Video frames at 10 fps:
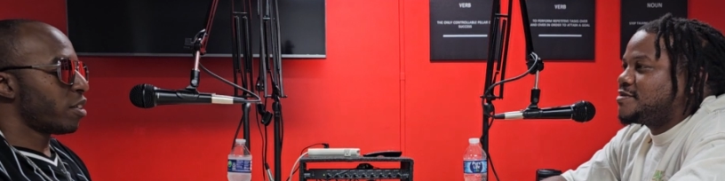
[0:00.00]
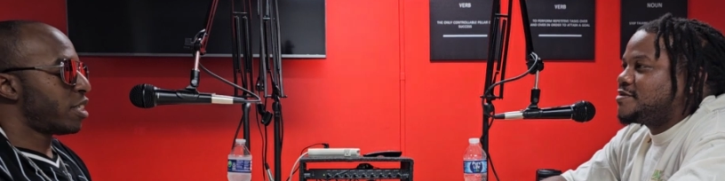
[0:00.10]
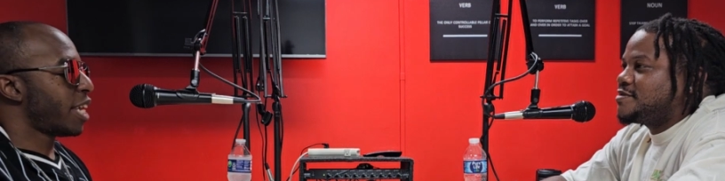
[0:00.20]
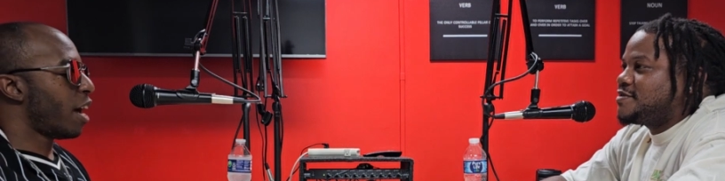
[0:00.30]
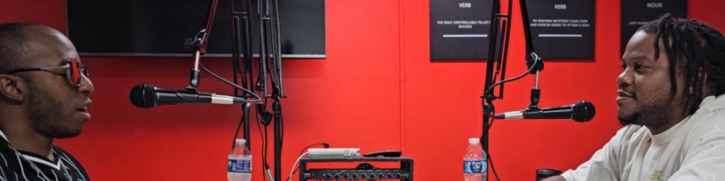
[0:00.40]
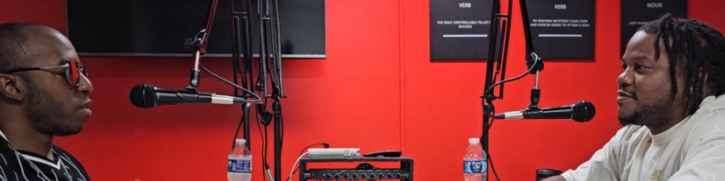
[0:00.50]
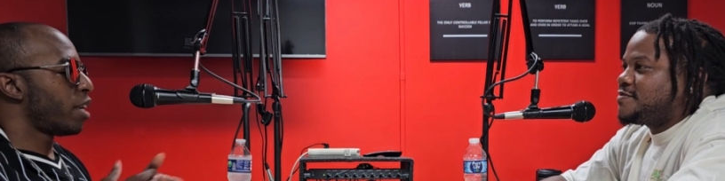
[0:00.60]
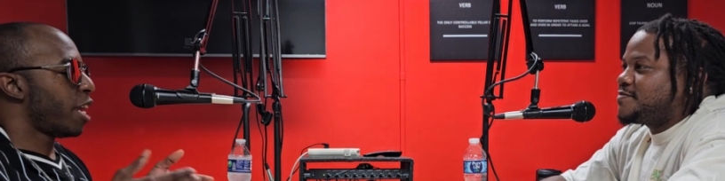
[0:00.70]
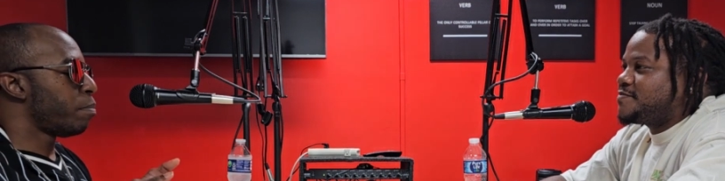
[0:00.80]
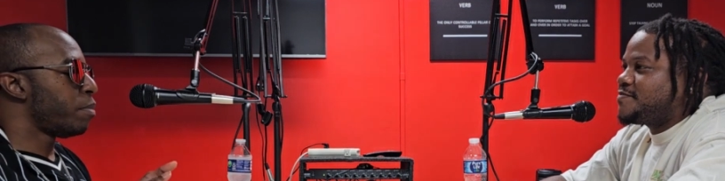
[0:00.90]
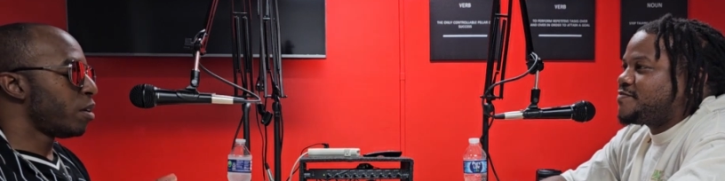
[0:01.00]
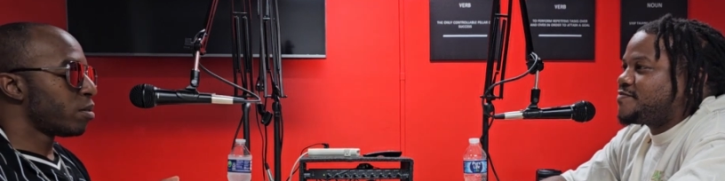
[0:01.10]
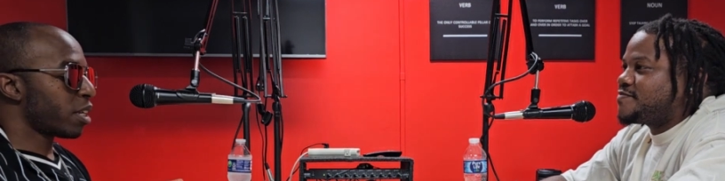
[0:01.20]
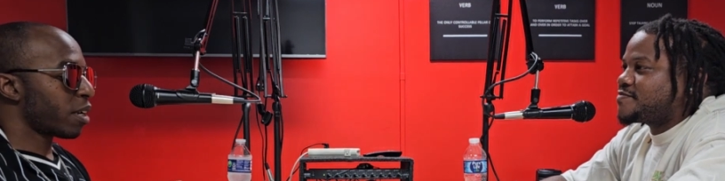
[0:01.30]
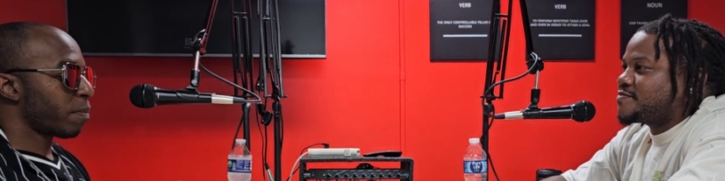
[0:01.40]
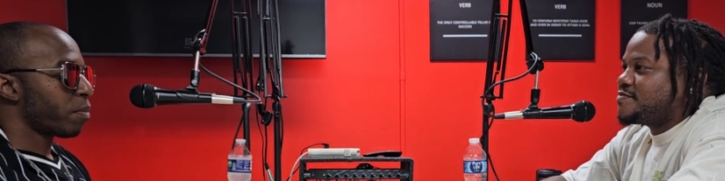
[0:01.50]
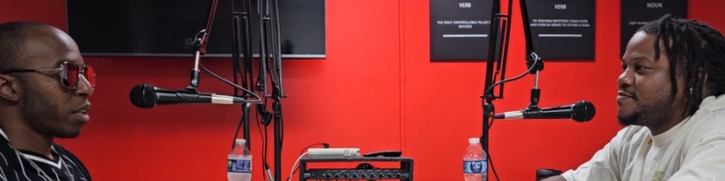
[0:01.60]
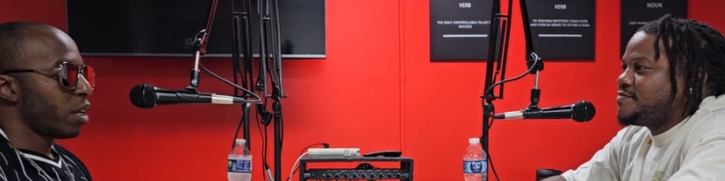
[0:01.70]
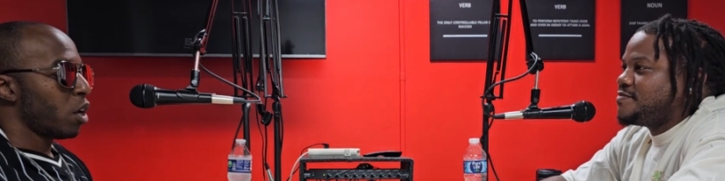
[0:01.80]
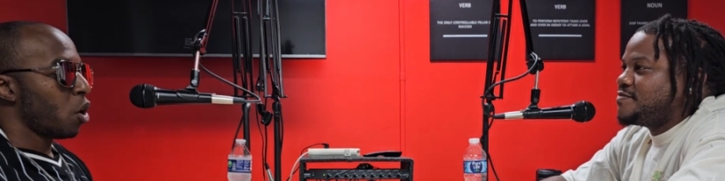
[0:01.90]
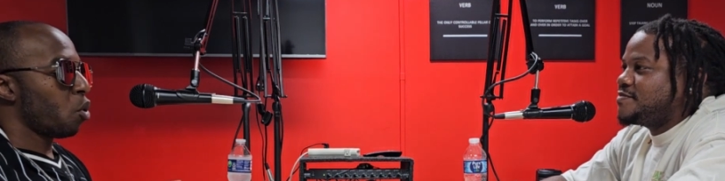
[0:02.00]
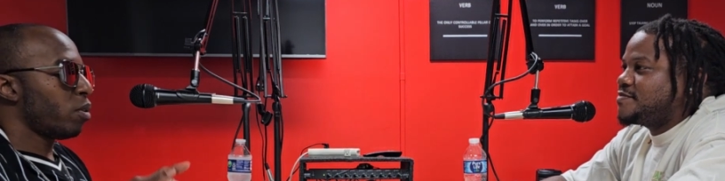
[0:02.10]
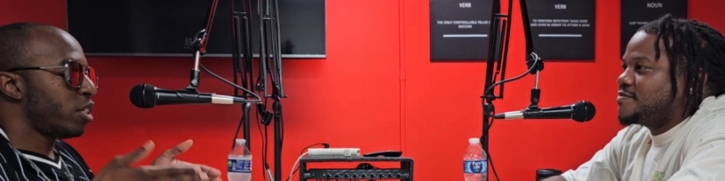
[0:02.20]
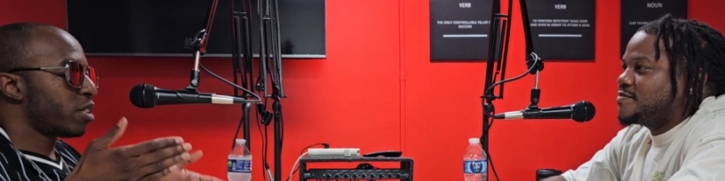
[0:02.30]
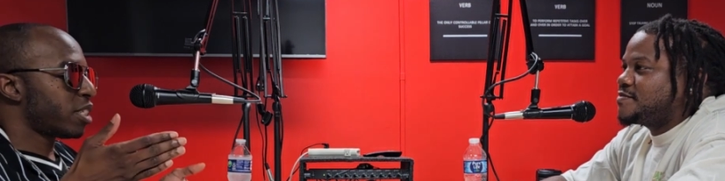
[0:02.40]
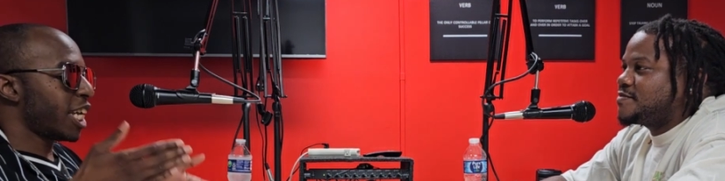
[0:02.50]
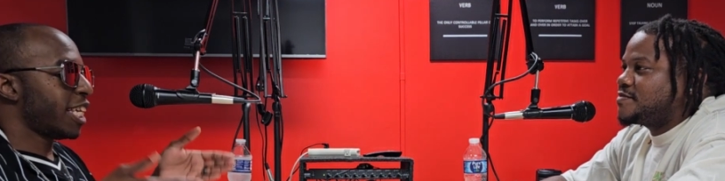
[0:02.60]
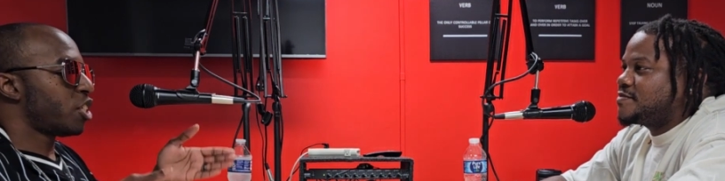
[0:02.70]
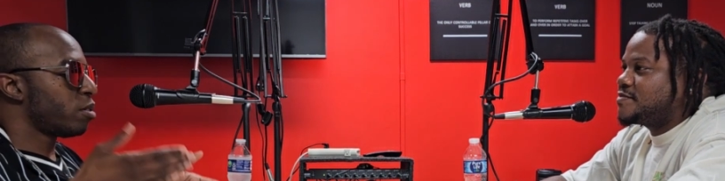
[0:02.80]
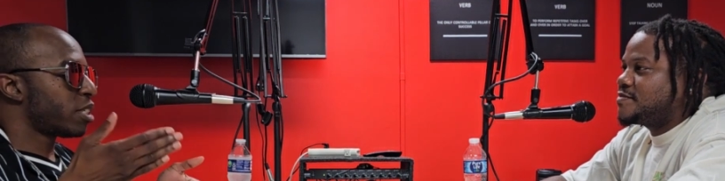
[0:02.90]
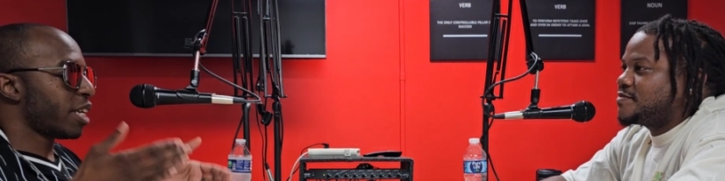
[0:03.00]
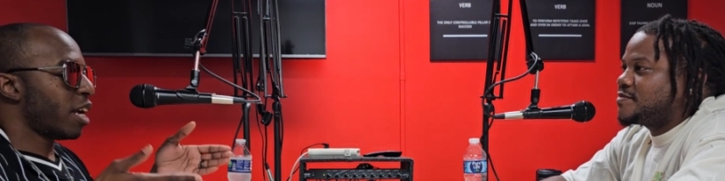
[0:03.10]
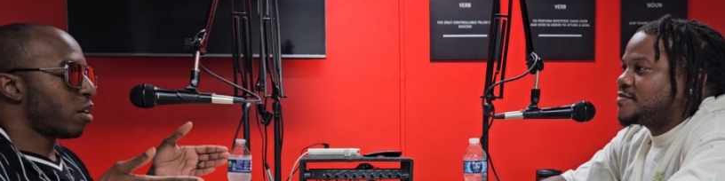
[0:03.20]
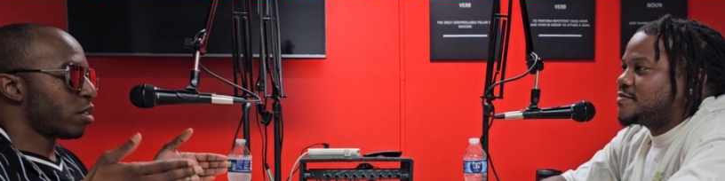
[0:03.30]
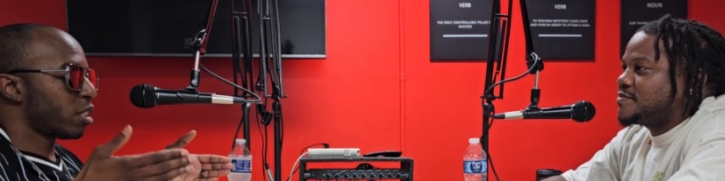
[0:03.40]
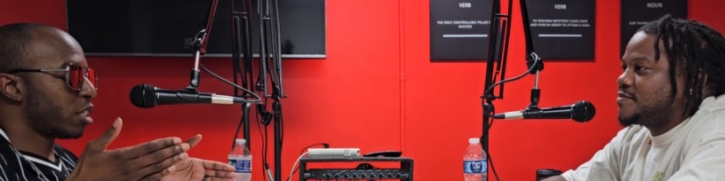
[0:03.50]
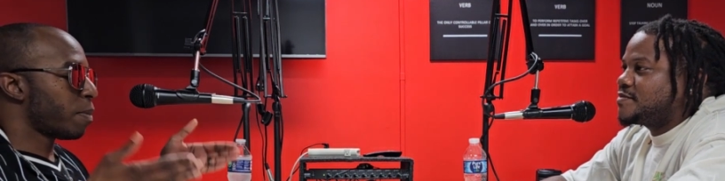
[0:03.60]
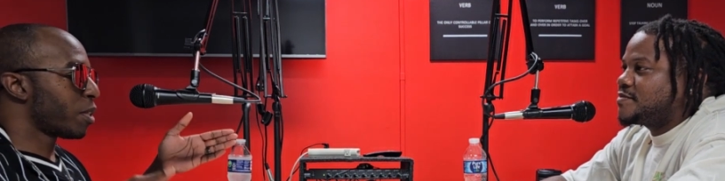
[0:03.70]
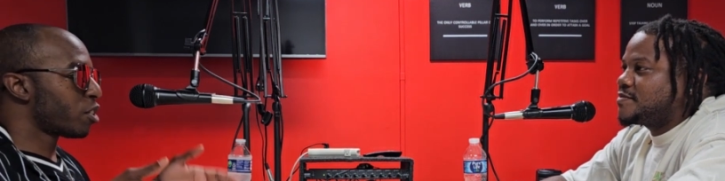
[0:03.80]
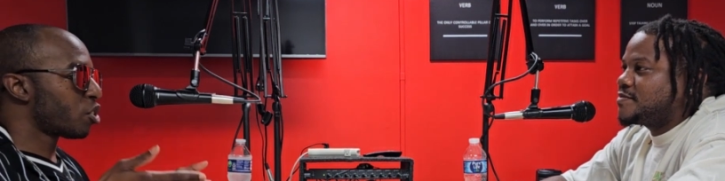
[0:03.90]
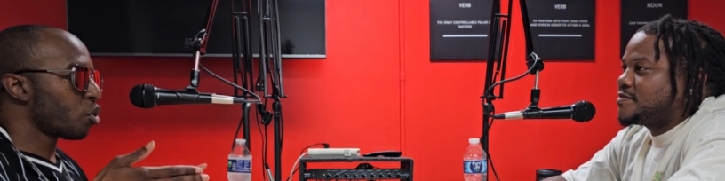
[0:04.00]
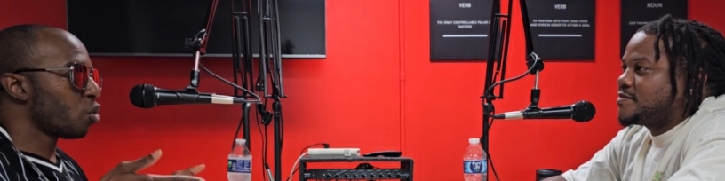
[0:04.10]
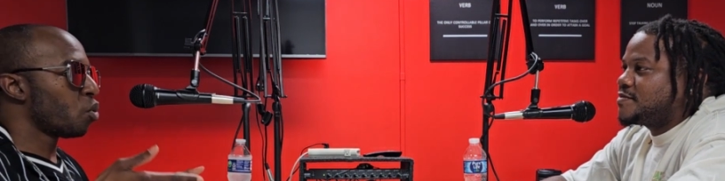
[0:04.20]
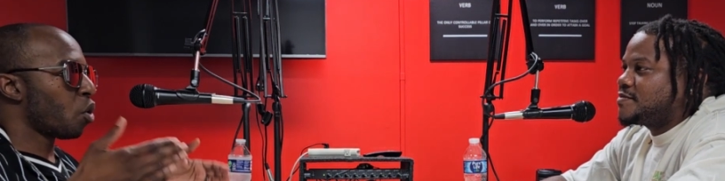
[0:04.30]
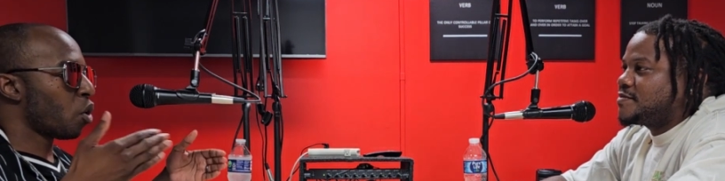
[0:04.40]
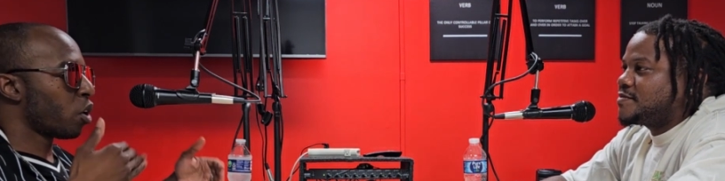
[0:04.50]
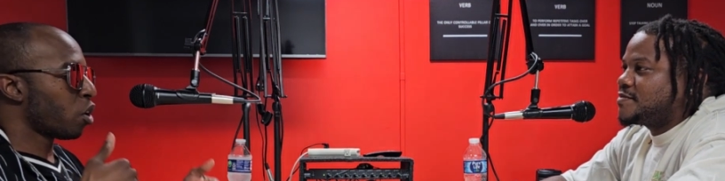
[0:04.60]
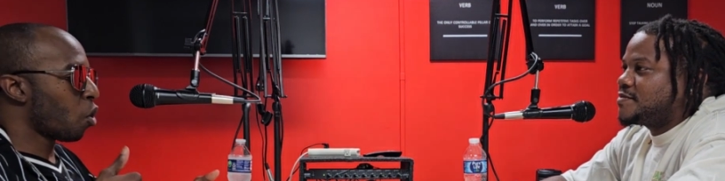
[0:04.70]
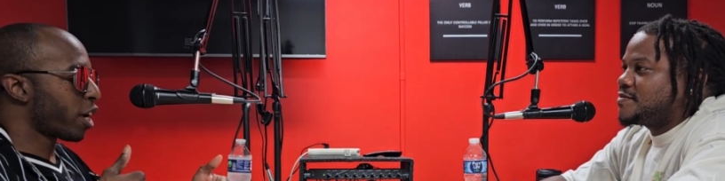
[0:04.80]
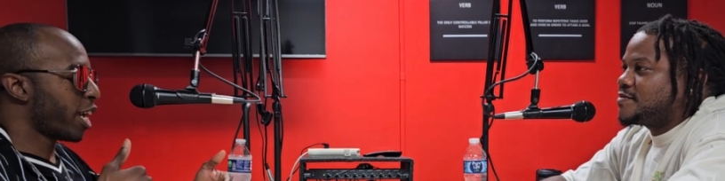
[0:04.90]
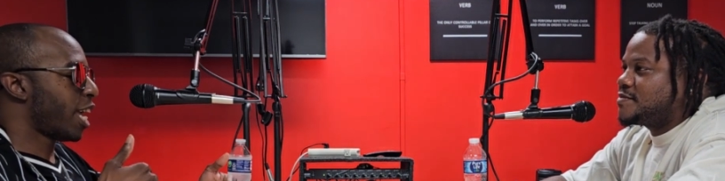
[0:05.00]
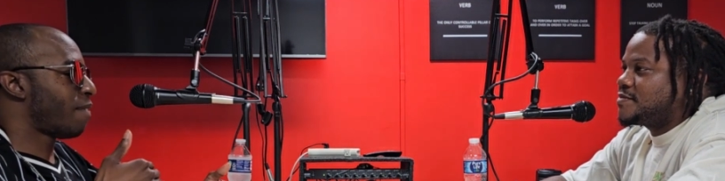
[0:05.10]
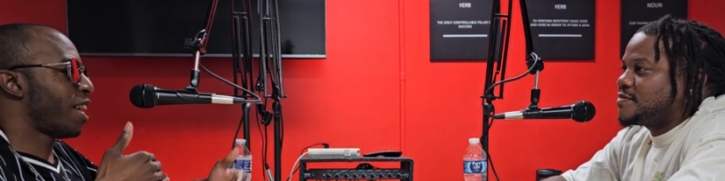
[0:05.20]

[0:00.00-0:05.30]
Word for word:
Speaker 1: sound and music, who would you say that you sound similar to, or or kind of have